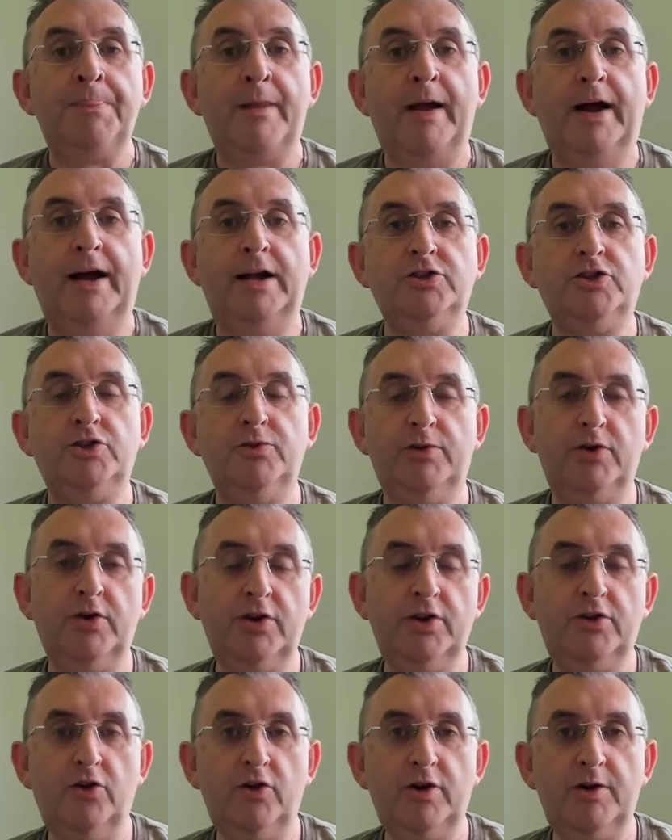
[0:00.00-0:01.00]
And so we're
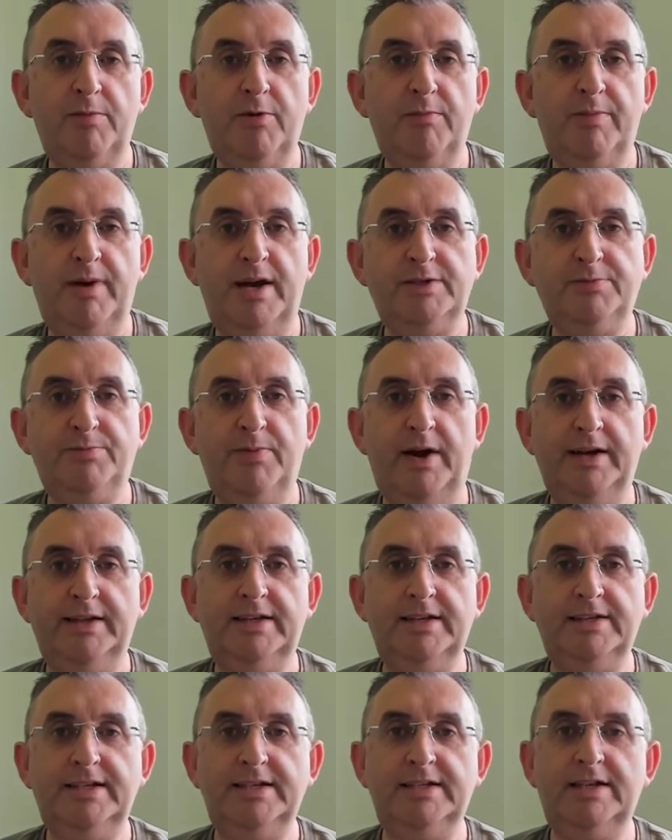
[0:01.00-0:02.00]
going to talk about best
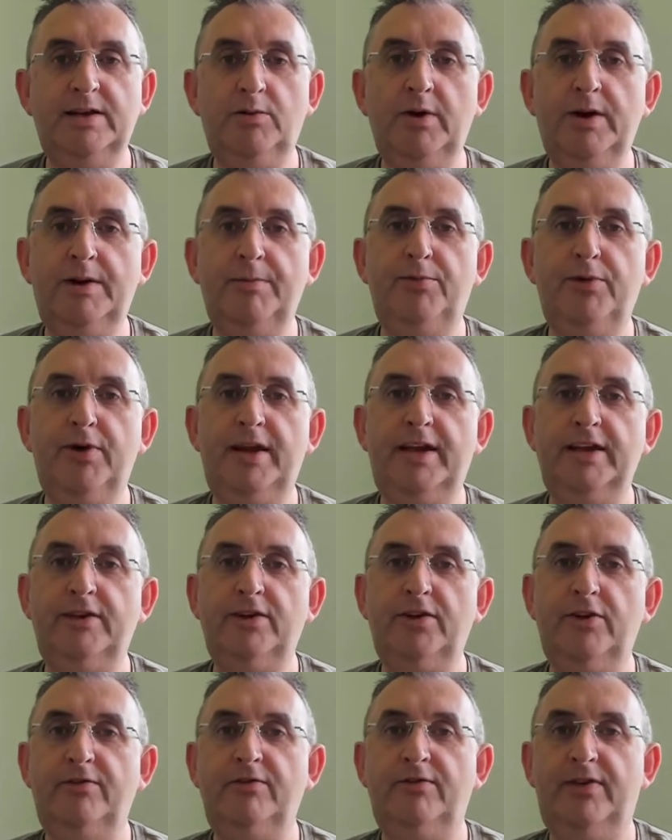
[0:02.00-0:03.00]
practices. And I want to break it
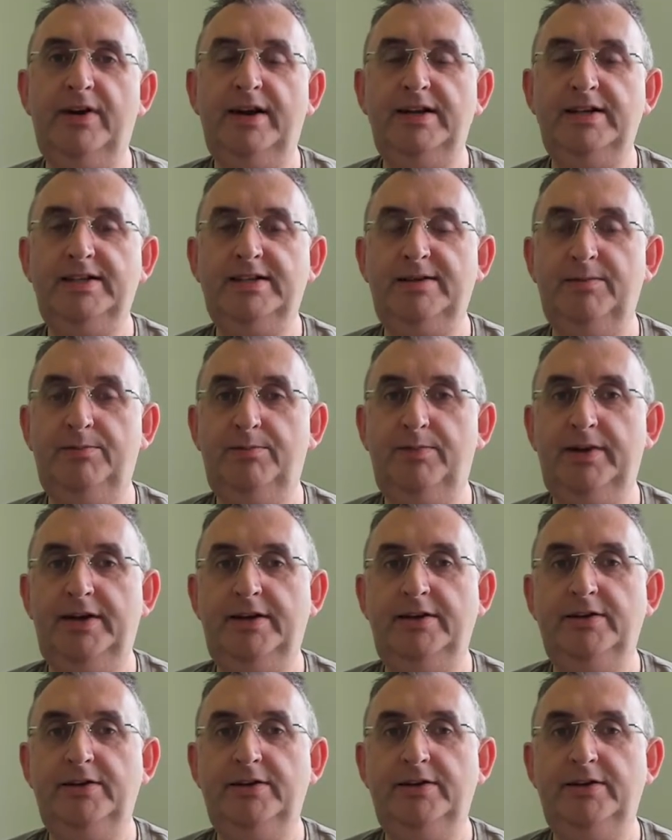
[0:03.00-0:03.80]
down very simply.